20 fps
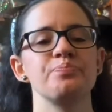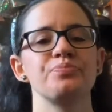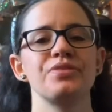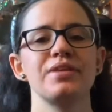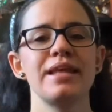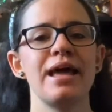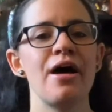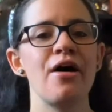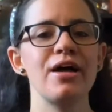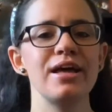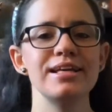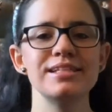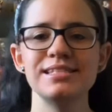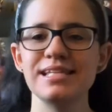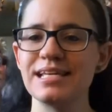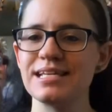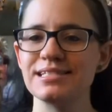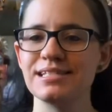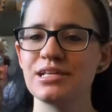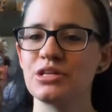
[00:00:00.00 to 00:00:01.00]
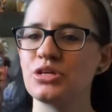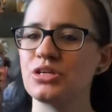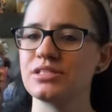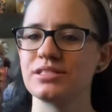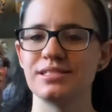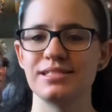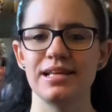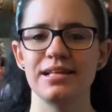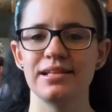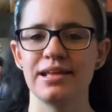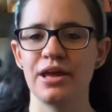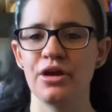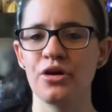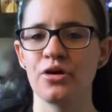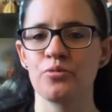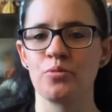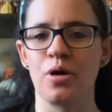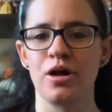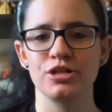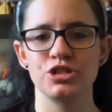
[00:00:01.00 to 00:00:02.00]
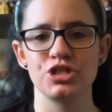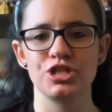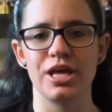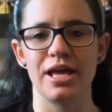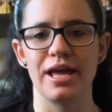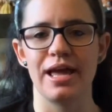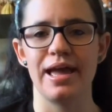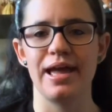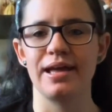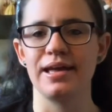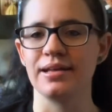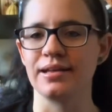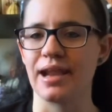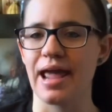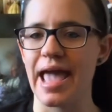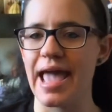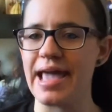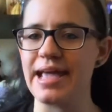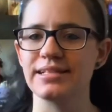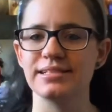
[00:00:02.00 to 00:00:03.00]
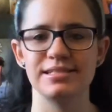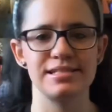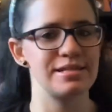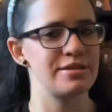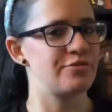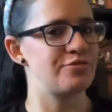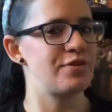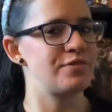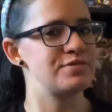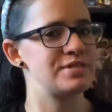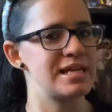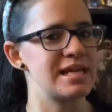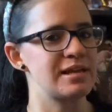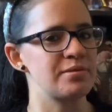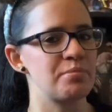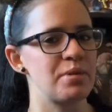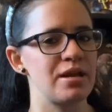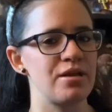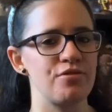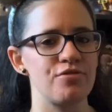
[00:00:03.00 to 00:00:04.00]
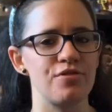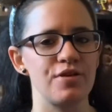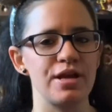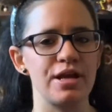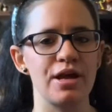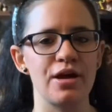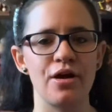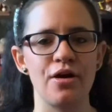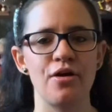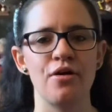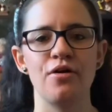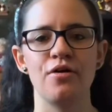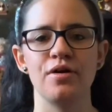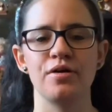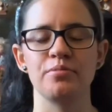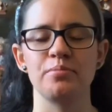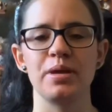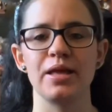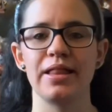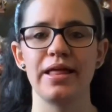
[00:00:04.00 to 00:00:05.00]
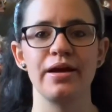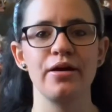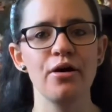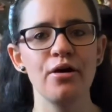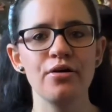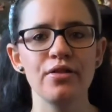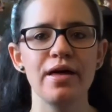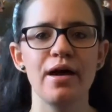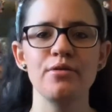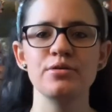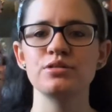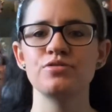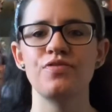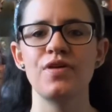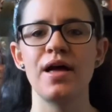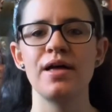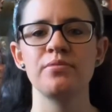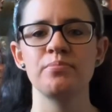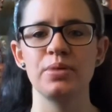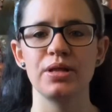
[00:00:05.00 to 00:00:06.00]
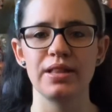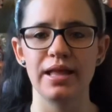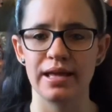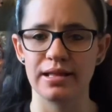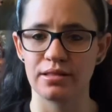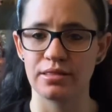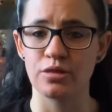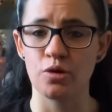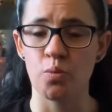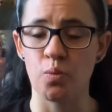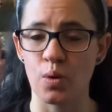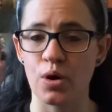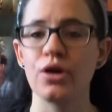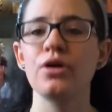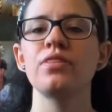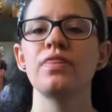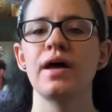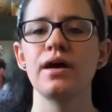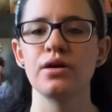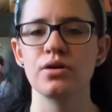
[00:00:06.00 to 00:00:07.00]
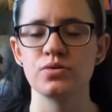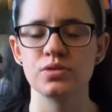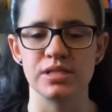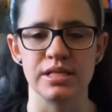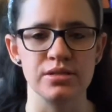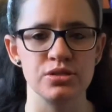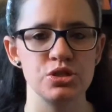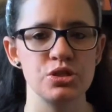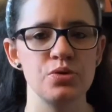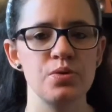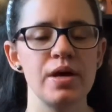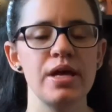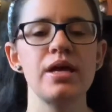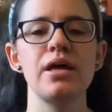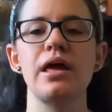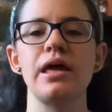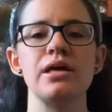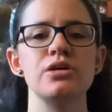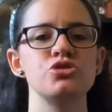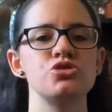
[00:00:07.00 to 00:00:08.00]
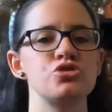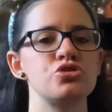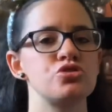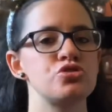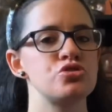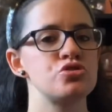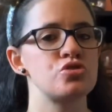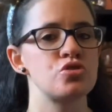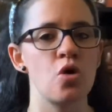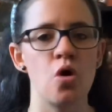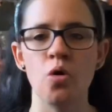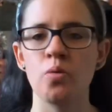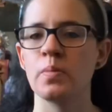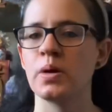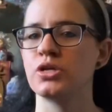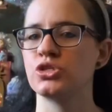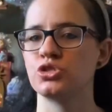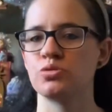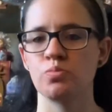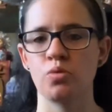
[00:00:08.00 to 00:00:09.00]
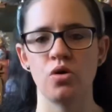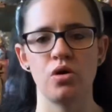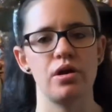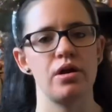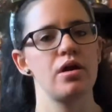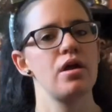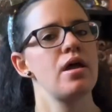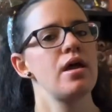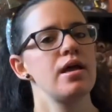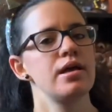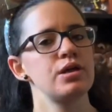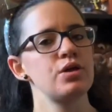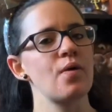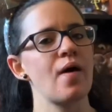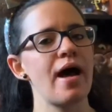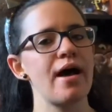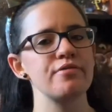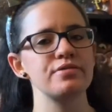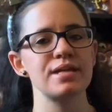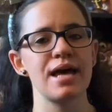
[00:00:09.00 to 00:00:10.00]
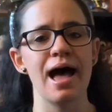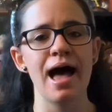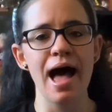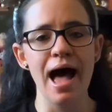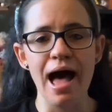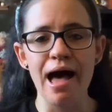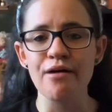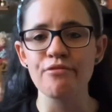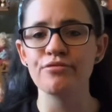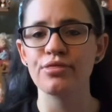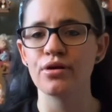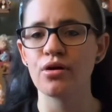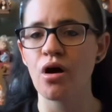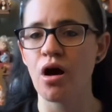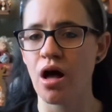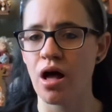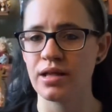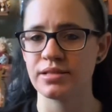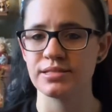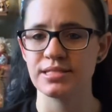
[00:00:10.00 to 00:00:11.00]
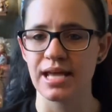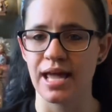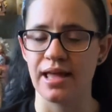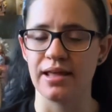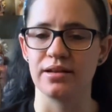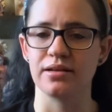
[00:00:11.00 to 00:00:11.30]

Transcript: Now it's easy to sit here and watch like an 8 to 15 minute video and be like, oh, that was fun, but like the work that goes into it is so much more. You have to have the content